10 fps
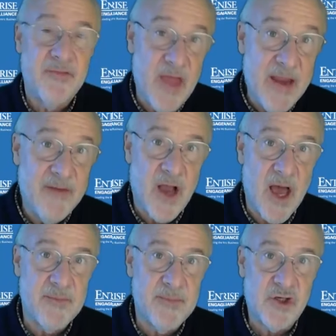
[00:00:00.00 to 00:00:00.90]
they've yes. got
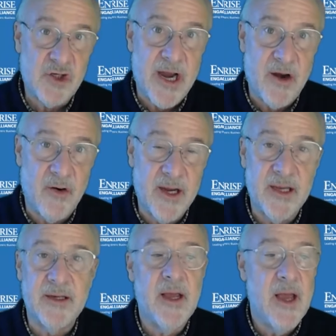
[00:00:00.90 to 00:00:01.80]
to be sharing
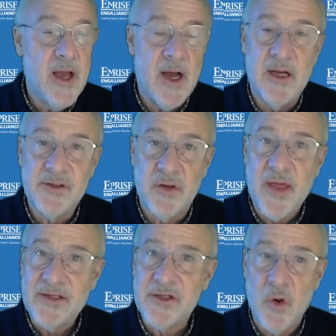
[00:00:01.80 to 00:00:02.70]
it. Uh, so
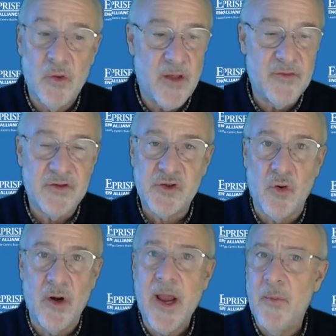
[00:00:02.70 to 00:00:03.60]
that's a whole nother
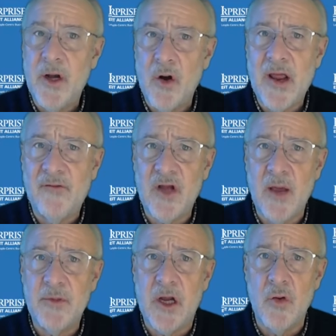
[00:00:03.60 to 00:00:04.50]
story, and we don't have
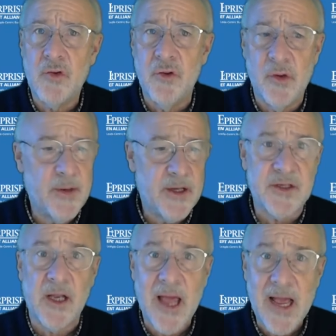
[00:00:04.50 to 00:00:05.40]
time to go to it
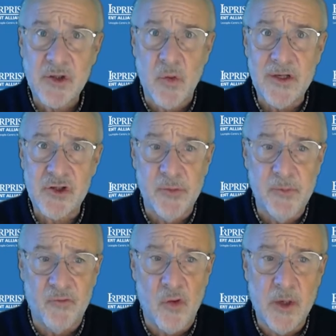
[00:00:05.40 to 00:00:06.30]
because the last question
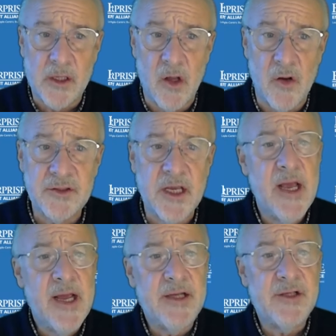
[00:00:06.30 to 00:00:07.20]
before we close
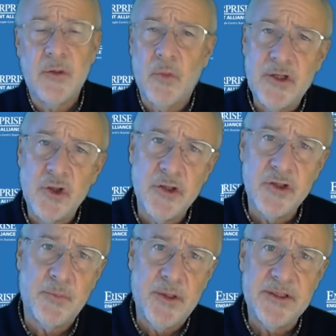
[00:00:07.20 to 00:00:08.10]
is Rachel,
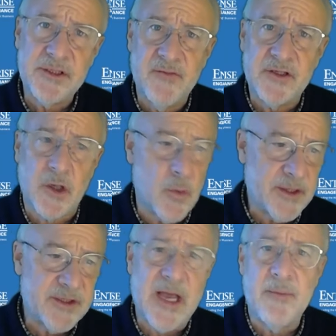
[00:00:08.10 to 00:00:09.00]
could you please give us a
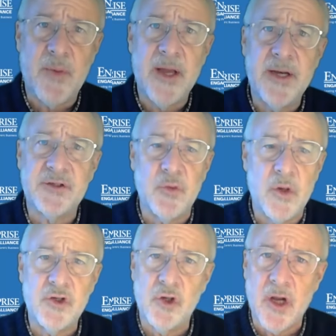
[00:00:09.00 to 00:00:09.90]
quick soundbite as to
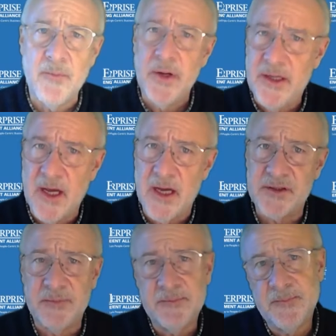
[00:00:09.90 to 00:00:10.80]
what your company
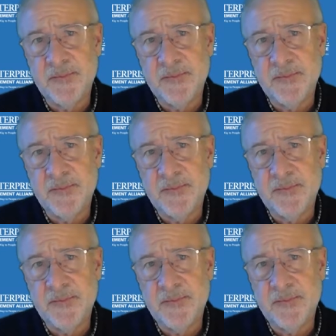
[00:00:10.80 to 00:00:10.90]
does?